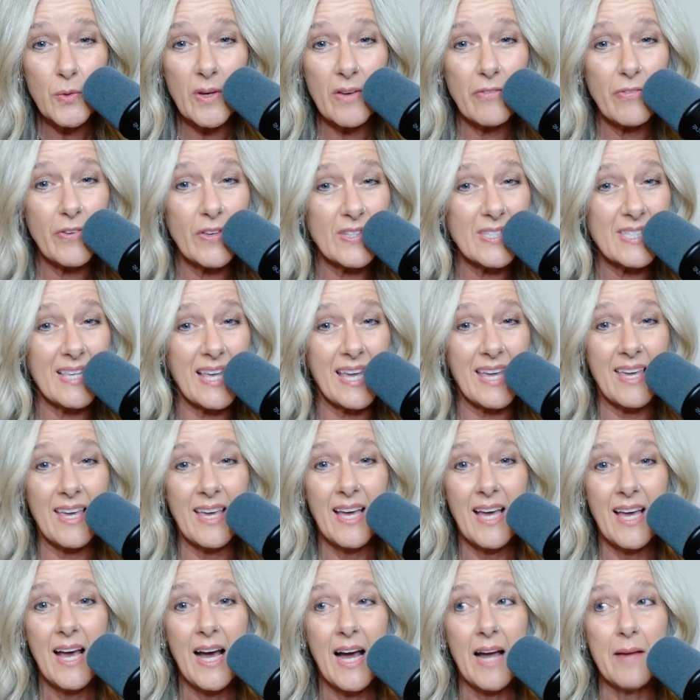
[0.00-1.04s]
It feels like,
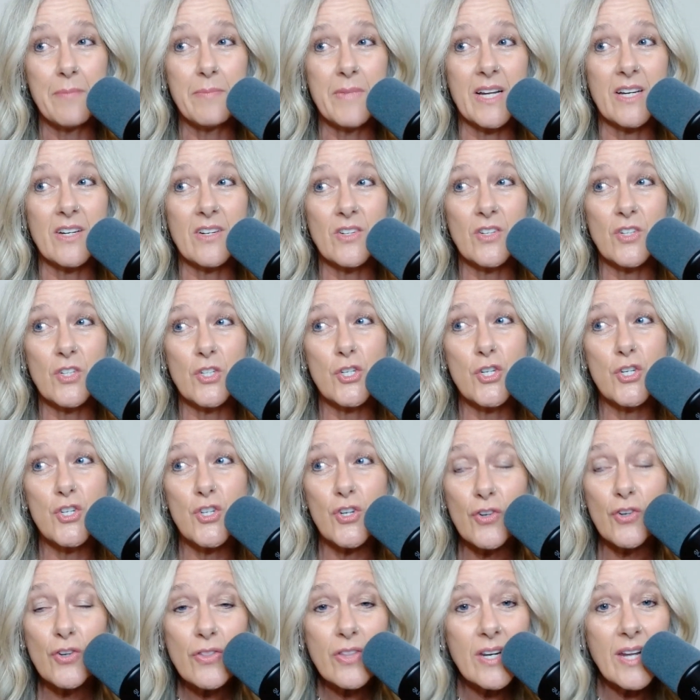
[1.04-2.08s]
I'm not
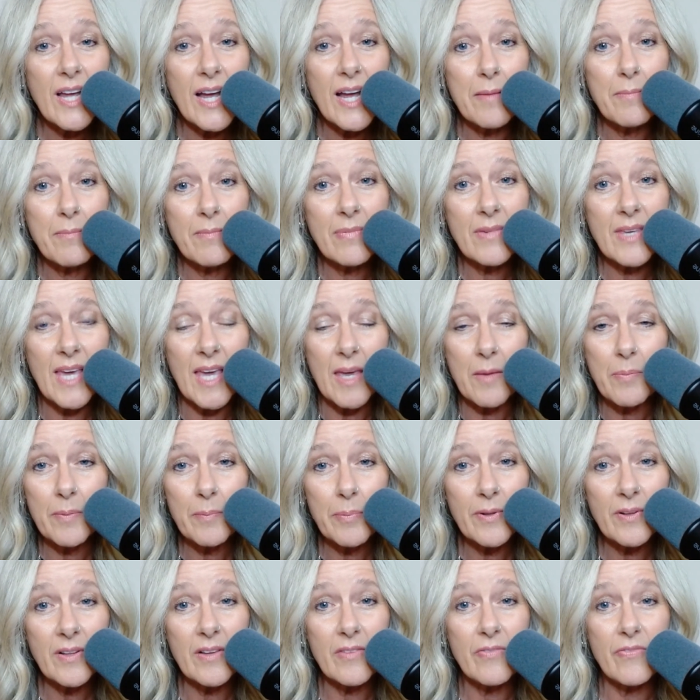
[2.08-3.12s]
sure that I'm
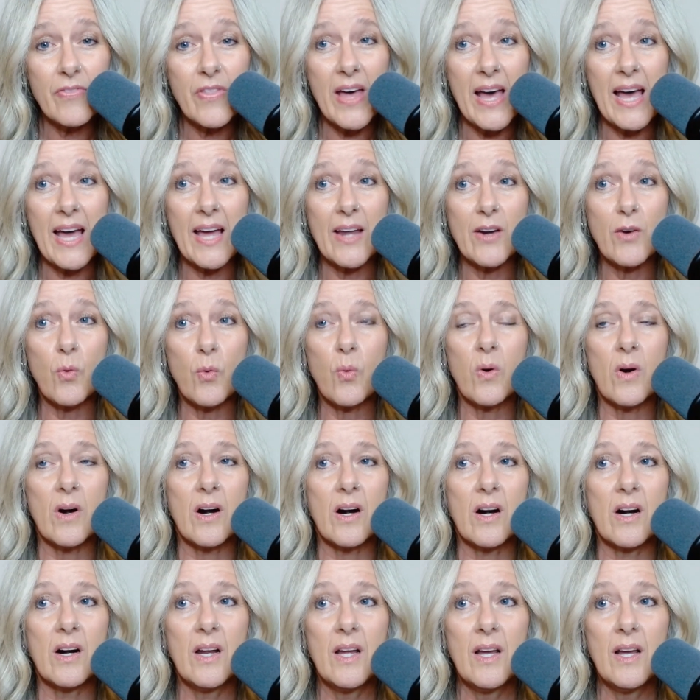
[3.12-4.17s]
capable of that,
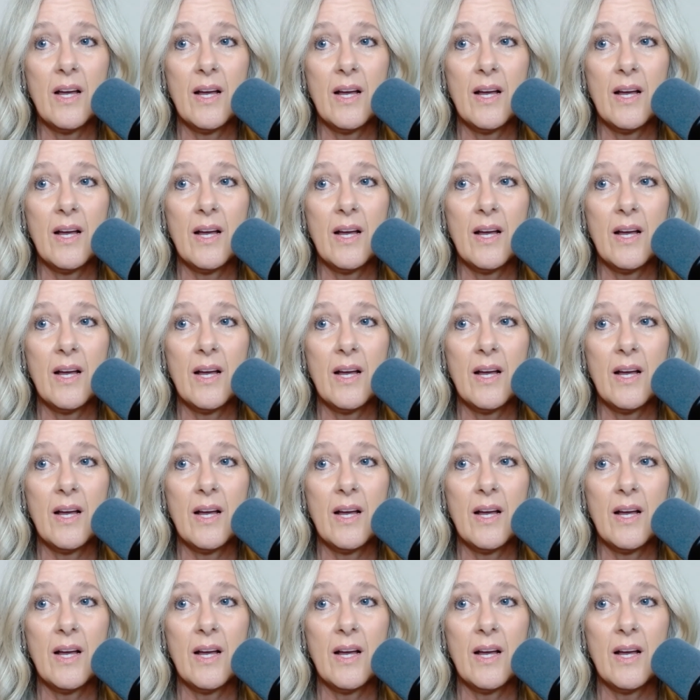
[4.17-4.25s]
or